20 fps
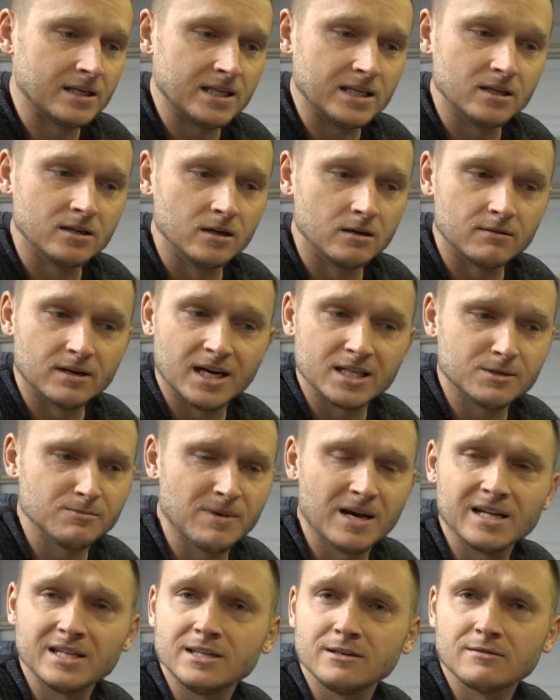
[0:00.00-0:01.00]
Eagle rods,
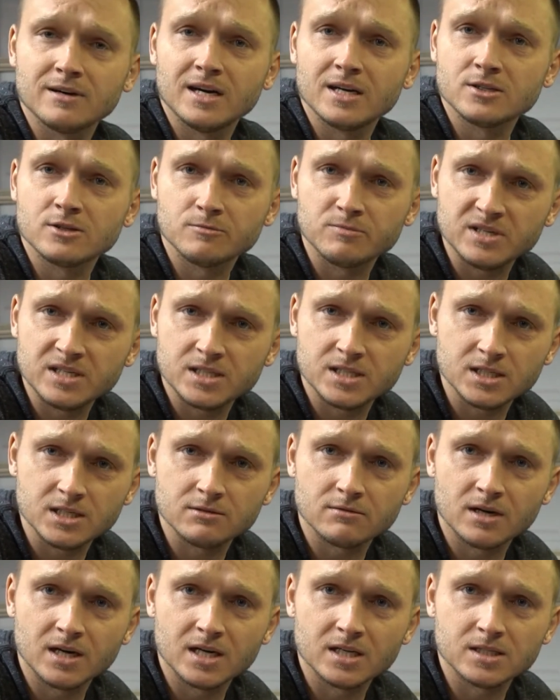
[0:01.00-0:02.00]
Manly rods, or BC
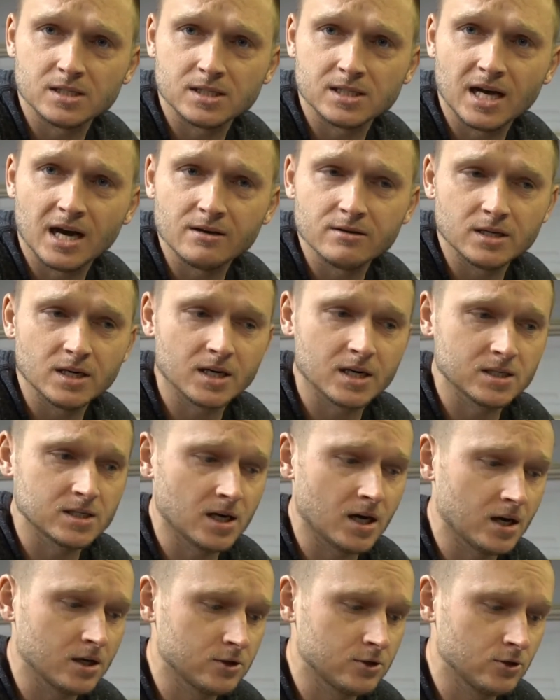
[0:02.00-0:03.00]
rods, now you got to
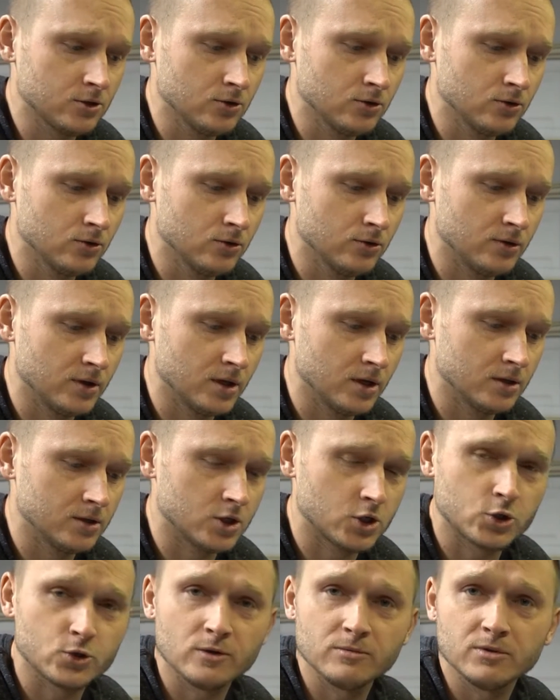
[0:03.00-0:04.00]
talk to the
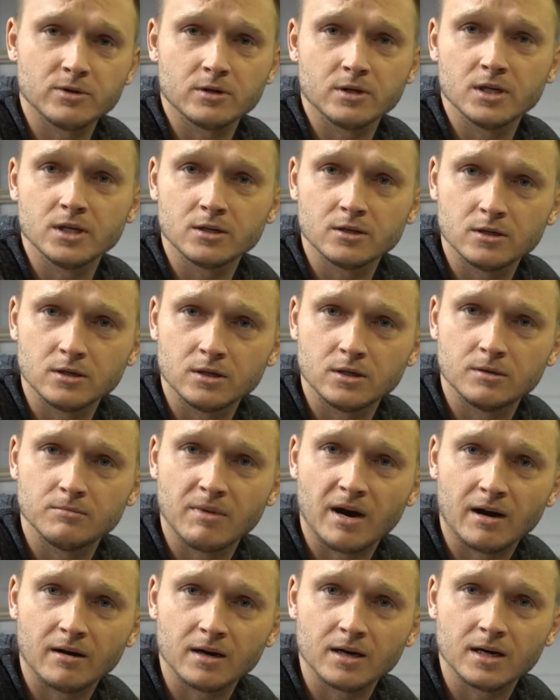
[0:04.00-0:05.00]
distributor here in
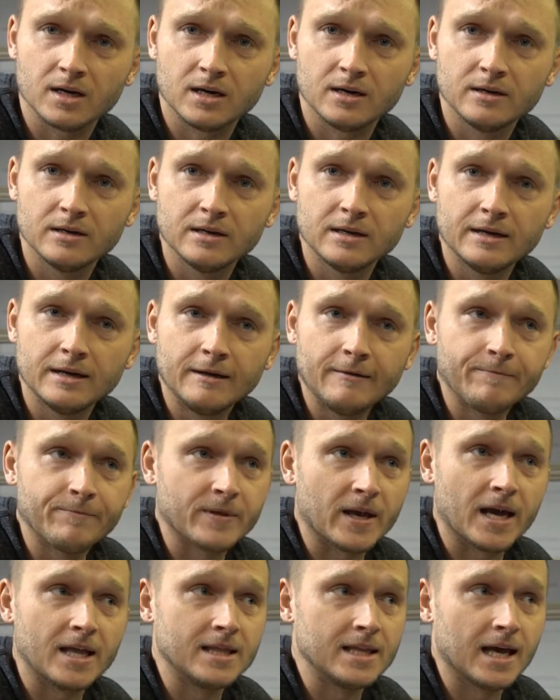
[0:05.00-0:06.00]
America,
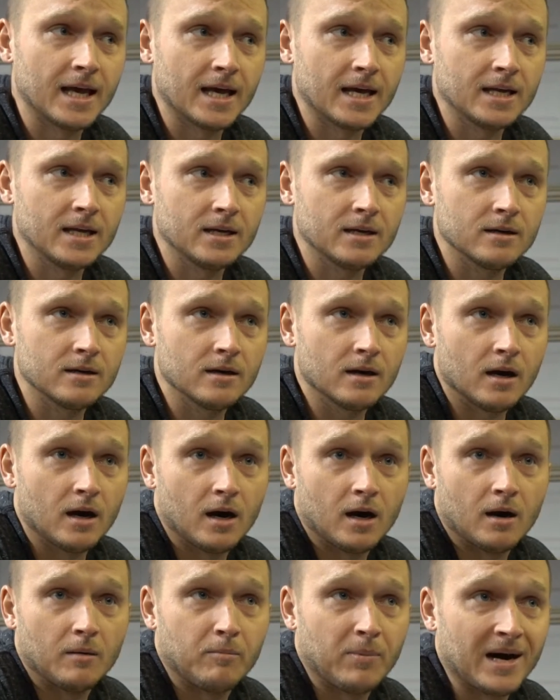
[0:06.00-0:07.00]
and then
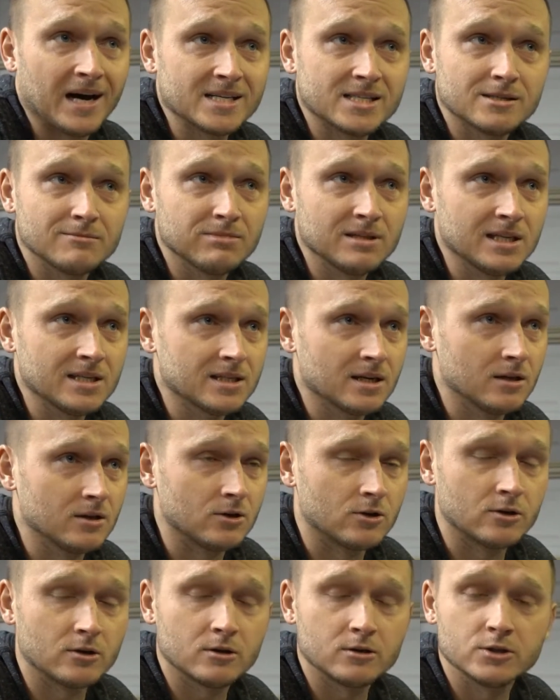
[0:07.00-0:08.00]
possibly they'll
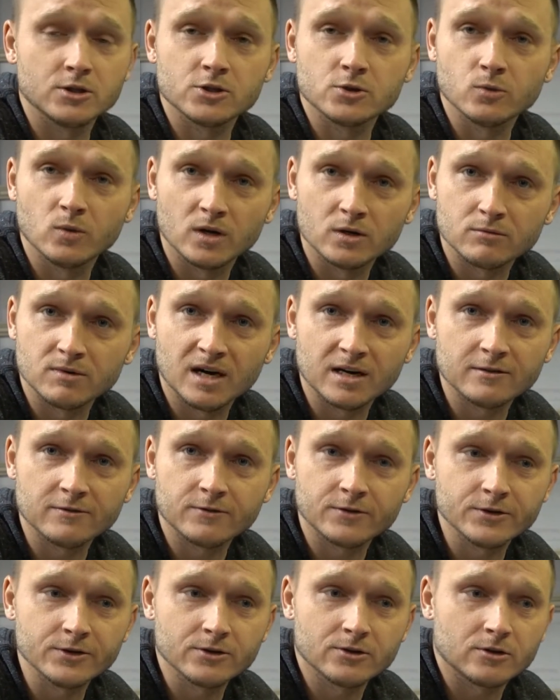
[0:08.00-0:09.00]
order just one rod
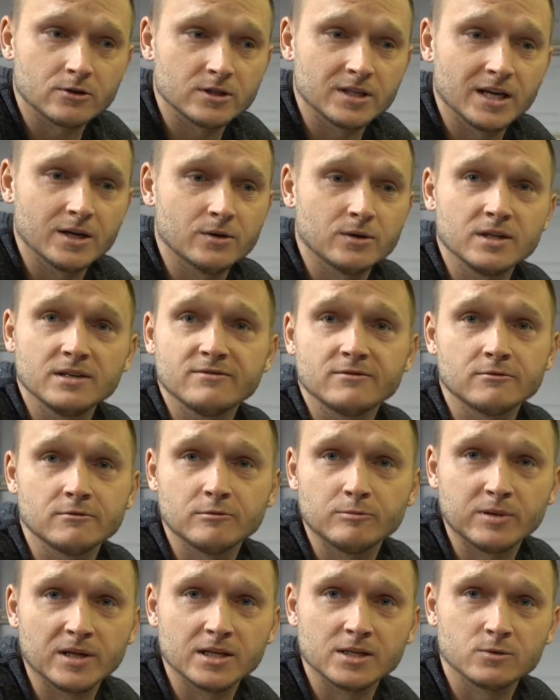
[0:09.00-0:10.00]
for you, or they won't even
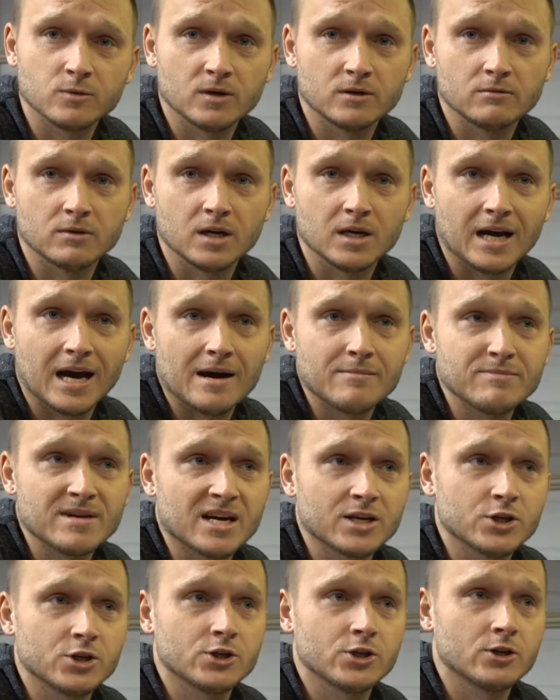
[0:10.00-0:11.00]
replace one rod. I'm
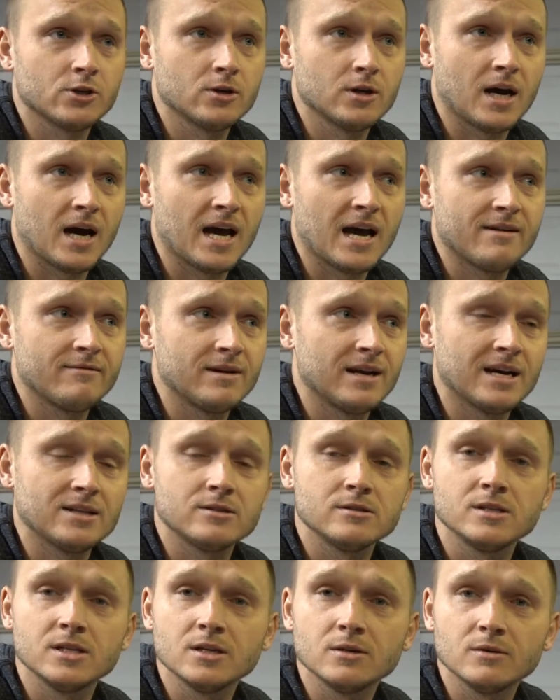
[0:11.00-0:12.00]
not sure. I haven't had to
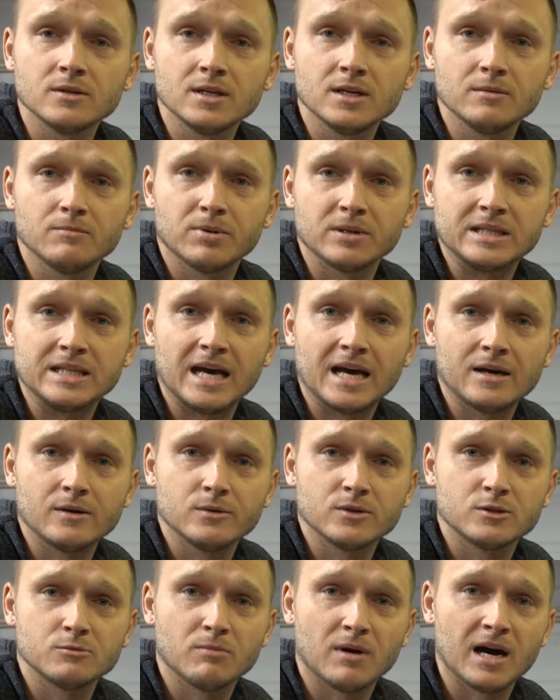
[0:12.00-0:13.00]
deal with it, but that
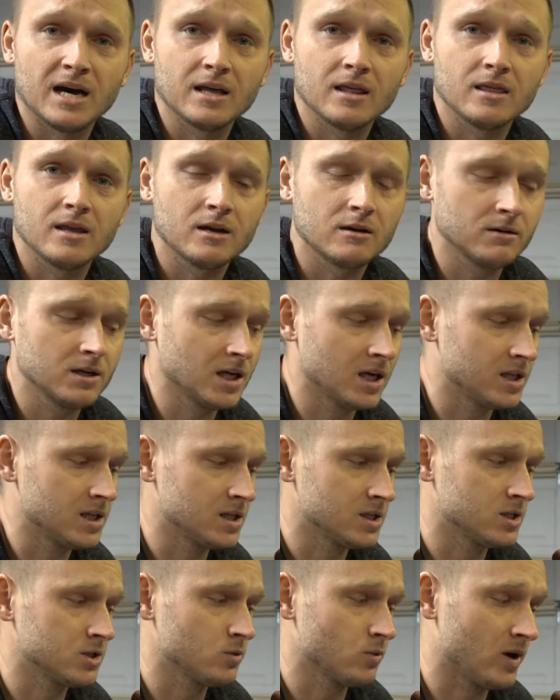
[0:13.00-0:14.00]
was my theory, and
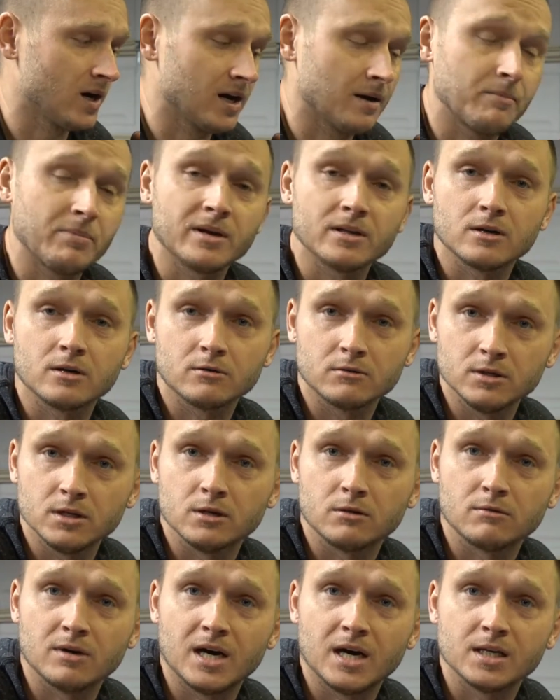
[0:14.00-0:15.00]
this is why I picked Carrillo
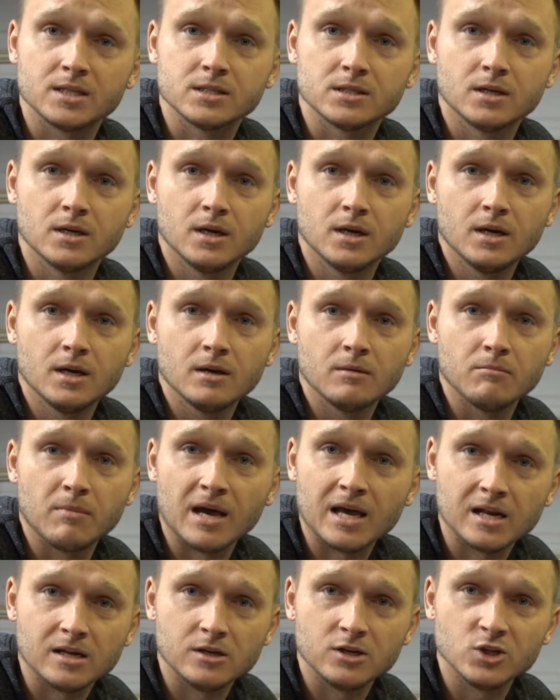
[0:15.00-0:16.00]
rods.
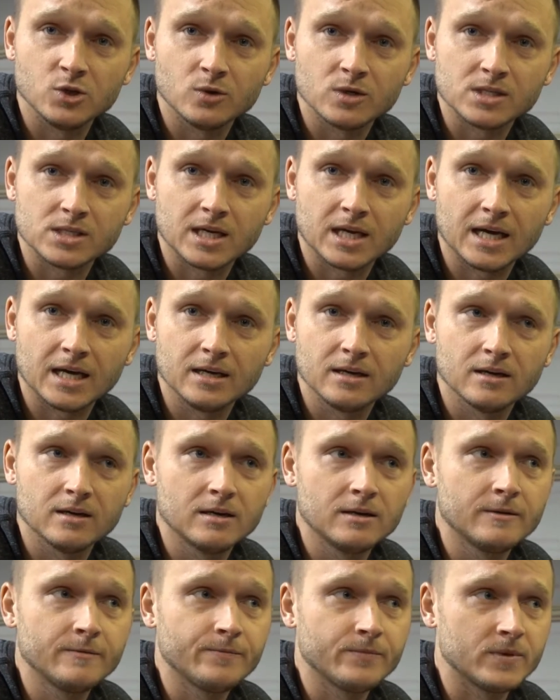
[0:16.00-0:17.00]
Made in the USA,
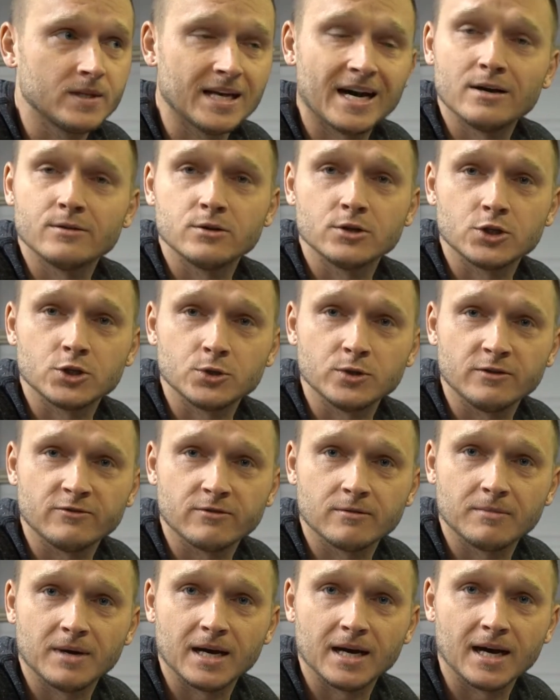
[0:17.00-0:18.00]
down the street
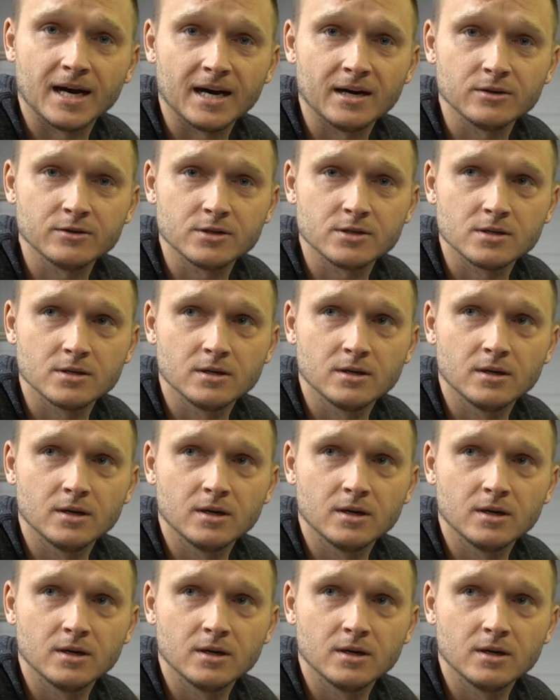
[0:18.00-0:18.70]
from my house.